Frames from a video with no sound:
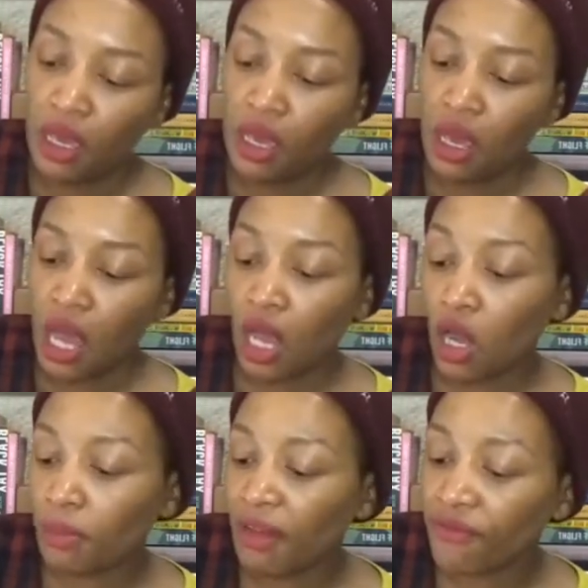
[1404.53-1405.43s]
I got
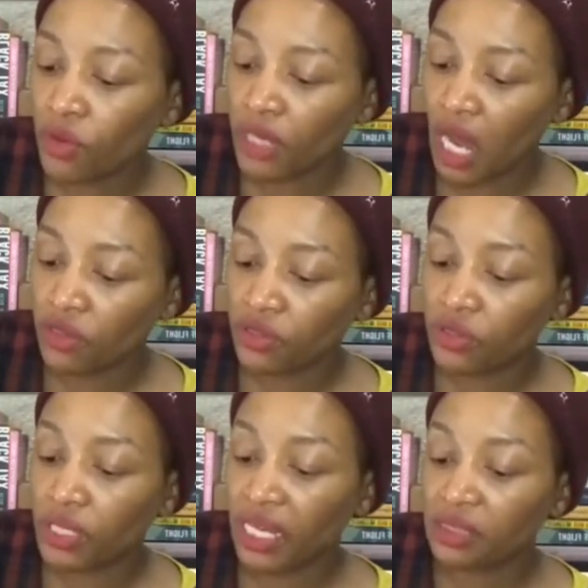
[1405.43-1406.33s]
my phone out to
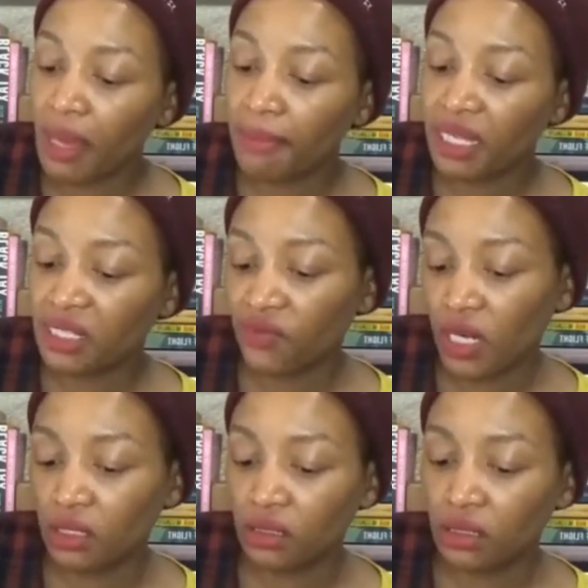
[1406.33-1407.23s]
text my best
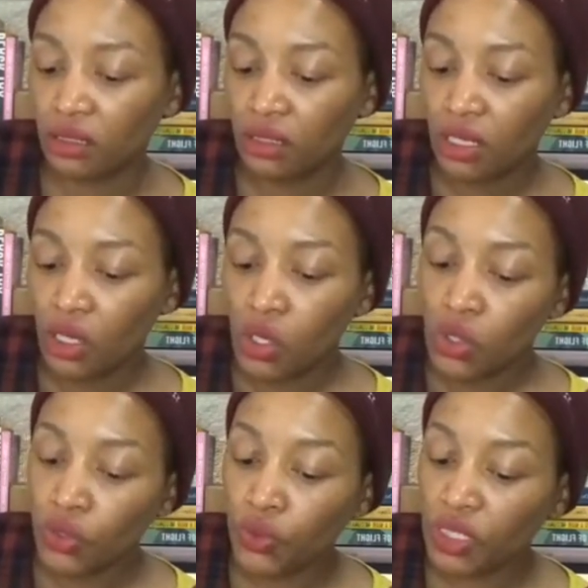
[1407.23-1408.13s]
friend, who
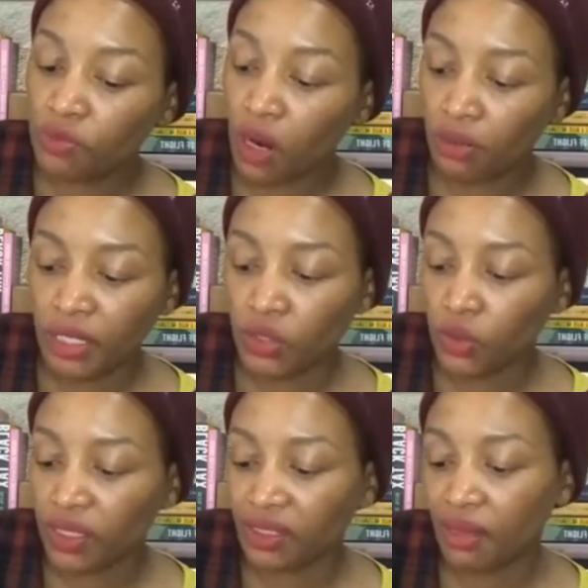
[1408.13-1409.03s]
was probably doing
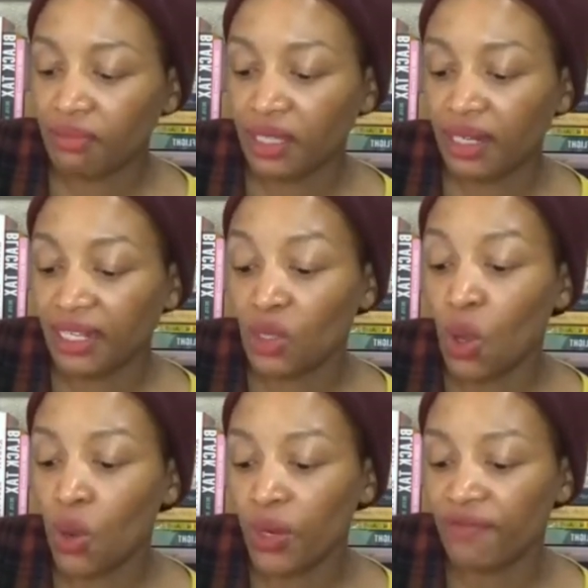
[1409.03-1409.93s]
something less
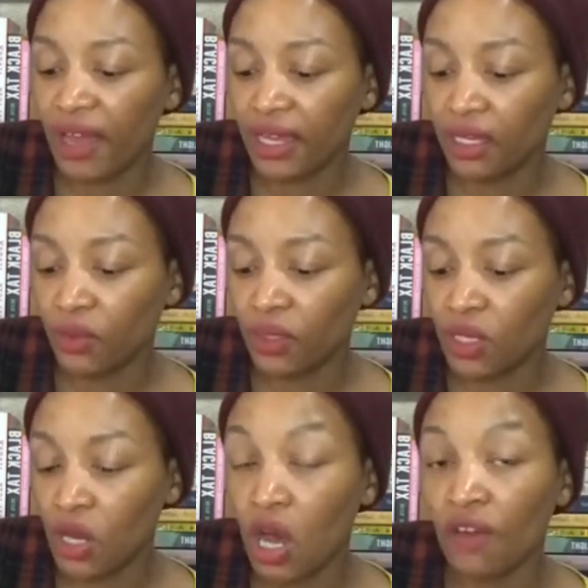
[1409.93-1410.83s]
horrifying with her
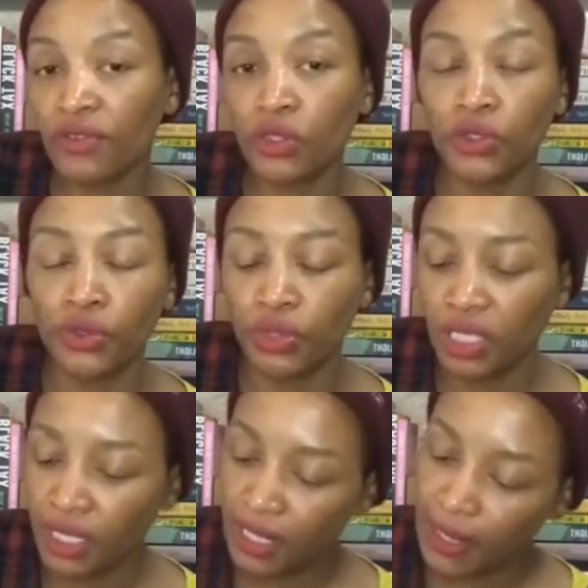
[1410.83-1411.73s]
afternoon.
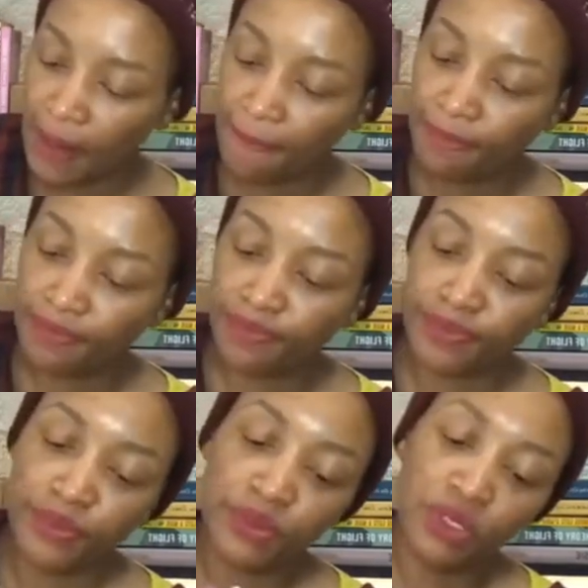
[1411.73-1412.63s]

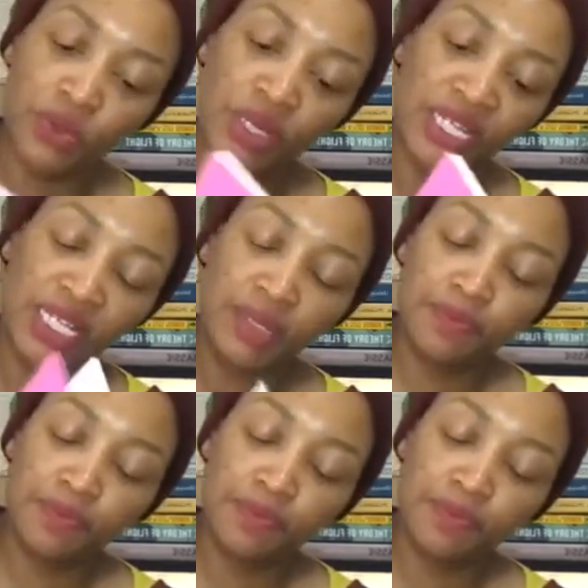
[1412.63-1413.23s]
Queenie.